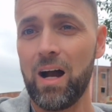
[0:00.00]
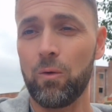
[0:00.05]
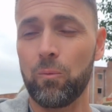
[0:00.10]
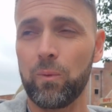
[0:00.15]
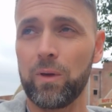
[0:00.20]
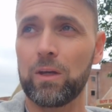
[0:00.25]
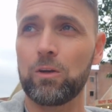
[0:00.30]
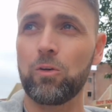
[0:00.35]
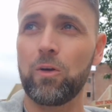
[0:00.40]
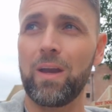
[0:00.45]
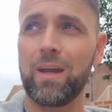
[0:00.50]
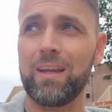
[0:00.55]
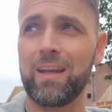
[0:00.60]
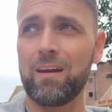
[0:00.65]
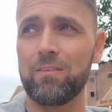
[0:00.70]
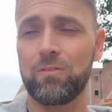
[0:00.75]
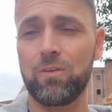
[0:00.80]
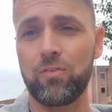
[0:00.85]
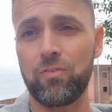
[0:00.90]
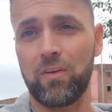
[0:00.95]
and we created
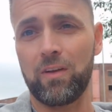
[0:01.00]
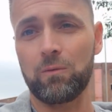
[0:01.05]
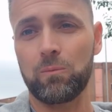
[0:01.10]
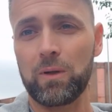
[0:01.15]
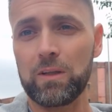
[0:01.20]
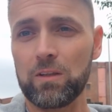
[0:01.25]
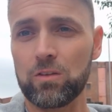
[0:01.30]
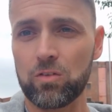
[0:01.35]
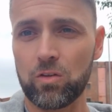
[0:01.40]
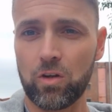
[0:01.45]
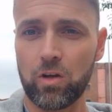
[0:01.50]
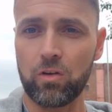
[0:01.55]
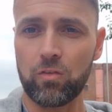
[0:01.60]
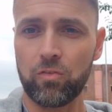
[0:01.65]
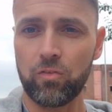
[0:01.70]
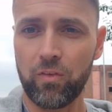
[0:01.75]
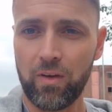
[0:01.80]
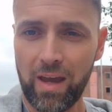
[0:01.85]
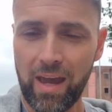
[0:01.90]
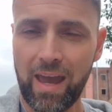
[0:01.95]
everything, and we
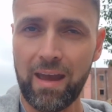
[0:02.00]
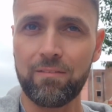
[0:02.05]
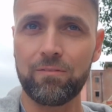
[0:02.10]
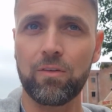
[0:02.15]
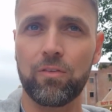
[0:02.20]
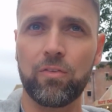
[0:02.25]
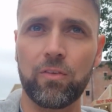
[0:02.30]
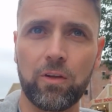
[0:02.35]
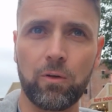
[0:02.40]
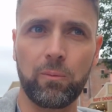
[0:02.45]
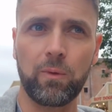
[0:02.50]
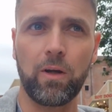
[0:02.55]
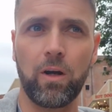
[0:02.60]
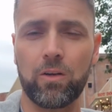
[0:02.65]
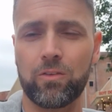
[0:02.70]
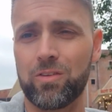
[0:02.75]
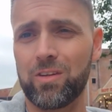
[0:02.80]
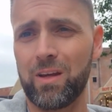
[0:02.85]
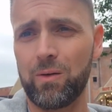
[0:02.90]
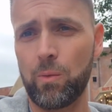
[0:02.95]
deserve everything that we
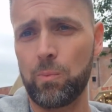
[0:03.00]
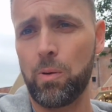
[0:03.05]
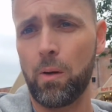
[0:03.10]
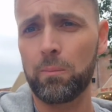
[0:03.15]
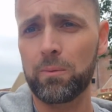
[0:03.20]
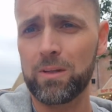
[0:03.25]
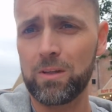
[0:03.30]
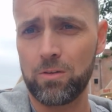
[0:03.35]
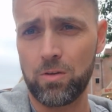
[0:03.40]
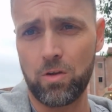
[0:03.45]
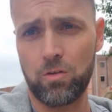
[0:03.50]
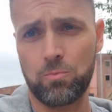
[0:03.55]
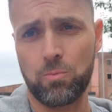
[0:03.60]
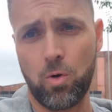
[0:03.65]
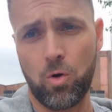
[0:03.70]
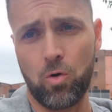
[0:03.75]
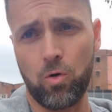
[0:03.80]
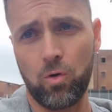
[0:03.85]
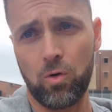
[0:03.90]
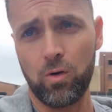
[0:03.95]
got today. We probably deserve
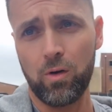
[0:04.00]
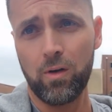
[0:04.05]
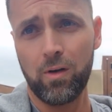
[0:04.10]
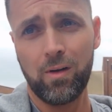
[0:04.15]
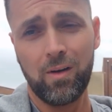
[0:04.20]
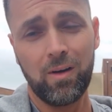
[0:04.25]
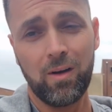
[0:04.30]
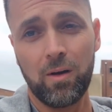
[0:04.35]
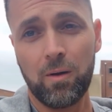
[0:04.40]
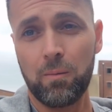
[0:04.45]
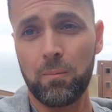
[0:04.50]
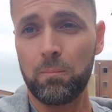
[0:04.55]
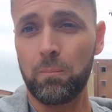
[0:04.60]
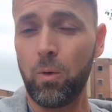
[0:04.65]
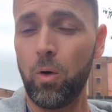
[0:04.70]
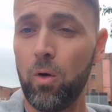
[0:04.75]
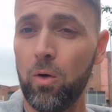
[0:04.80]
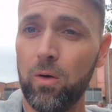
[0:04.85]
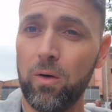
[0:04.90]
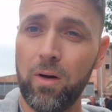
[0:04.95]
more,
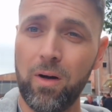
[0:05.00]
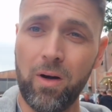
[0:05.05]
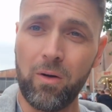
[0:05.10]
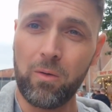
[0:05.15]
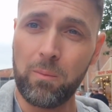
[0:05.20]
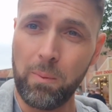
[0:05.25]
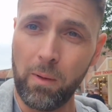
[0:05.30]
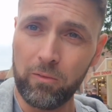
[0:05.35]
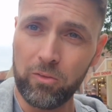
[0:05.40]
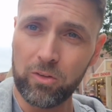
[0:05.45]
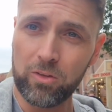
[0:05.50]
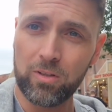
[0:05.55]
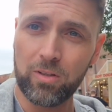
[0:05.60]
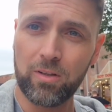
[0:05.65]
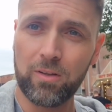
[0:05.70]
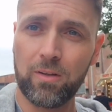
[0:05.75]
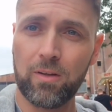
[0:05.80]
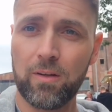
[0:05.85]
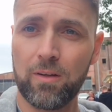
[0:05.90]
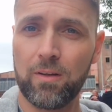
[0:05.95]
but are we bothered?
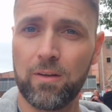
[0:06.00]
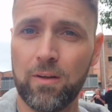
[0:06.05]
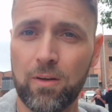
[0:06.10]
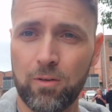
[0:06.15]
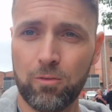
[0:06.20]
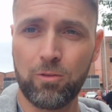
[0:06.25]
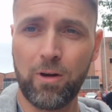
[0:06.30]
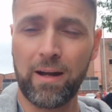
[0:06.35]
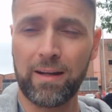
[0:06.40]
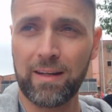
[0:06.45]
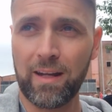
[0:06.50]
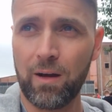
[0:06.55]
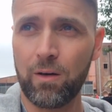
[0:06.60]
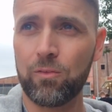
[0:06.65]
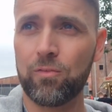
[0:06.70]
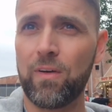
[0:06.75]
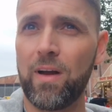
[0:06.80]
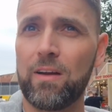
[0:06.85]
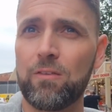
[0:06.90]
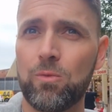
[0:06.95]
Right
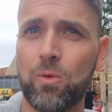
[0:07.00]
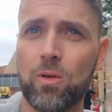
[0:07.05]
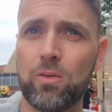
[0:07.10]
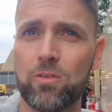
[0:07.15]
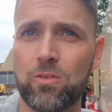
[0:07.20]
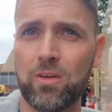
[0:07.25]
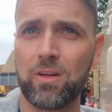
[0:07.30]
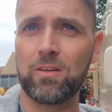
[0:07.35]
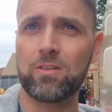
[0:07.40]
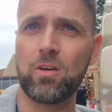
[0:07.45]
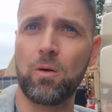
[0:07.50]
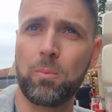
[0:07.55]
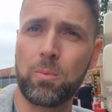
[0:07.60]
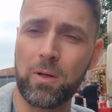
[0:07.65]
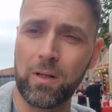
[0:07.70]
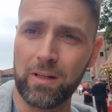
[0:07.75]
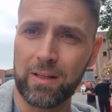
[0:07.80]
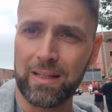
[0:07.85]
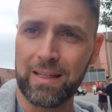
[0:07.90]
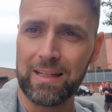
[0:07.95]
now, 5-1, sitting top of
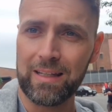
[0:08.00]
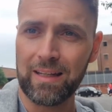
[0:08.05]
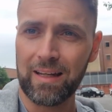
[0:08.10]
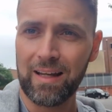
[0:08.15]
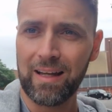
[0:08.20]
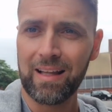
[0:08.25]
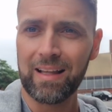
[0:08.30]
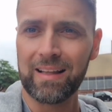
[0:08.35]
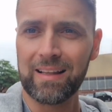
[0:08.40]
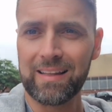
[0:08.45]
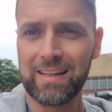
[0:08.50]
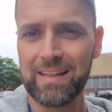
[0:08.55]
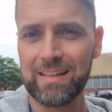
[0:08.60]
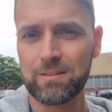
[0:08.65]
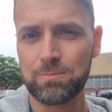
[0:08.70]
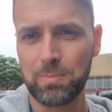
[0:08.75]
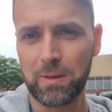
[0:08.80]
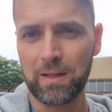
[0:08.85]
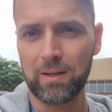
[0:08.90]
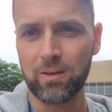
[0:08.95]
the league,
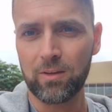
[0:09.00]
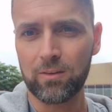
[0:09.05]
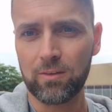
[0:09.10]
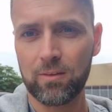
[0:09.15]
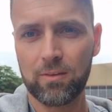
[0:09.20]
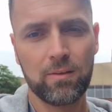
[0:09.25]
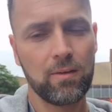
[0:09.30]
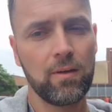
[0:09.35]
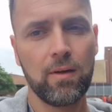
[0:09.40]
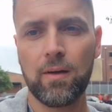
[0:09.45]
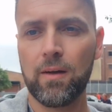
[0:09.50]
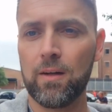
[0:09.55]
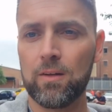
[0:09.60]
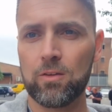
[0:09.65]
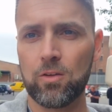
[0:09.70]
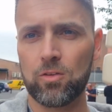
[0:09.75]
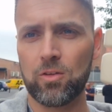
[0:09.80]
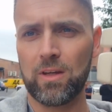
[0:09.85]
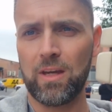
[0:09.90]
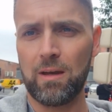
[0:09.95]
Leeds beaten,
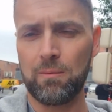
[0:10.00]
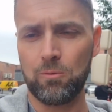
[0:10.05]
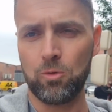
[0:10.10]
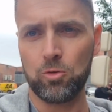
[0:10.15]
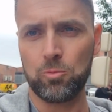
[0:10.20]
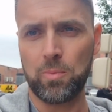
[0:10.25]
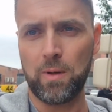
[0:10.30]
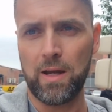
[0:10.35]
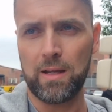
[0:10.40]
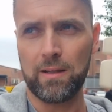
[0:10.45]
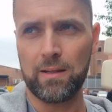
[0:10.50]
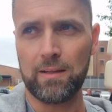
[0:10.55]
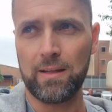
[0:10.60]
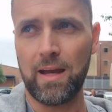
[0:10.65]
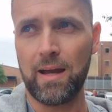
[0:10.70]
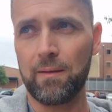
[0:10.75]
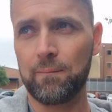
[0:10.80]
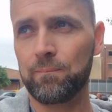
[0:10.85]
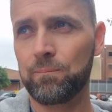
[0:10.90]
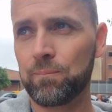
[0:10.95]
doesn't get much better than
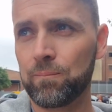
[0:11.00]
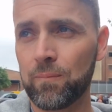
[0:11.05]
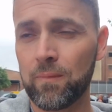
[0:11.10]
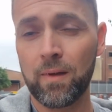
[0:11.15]
that.